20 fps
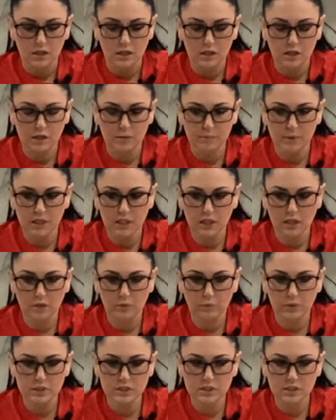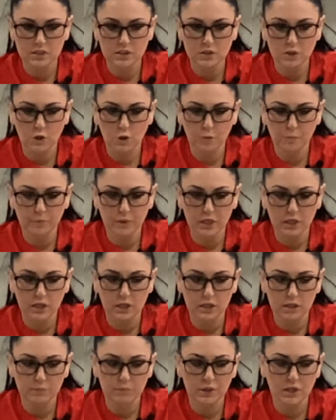Again, once it's
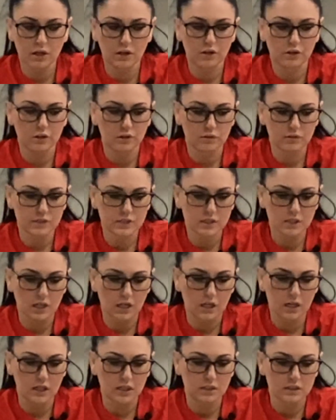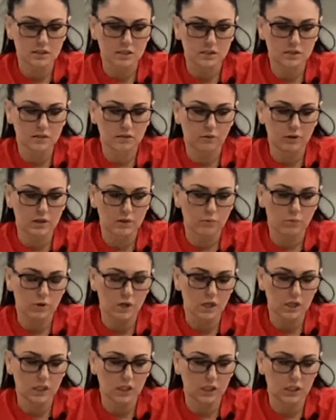open, put out your little sign that says go ahead and
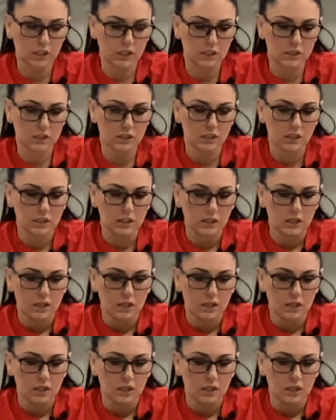walk in.